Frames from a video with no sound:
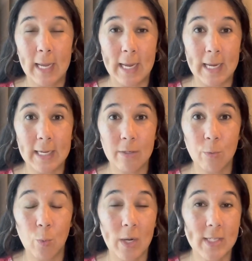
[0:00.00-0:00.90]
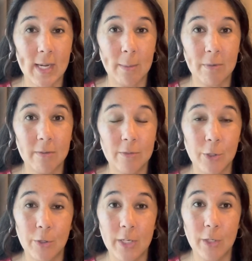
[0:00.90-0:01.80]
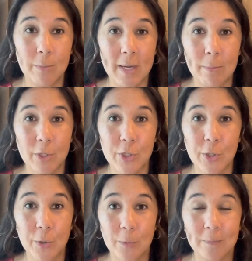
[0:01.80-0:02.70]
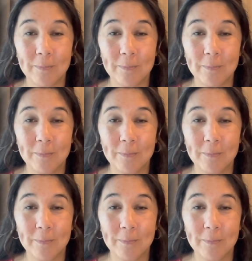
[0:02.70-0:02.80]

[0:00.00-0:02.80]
and what type of degree you may pursue.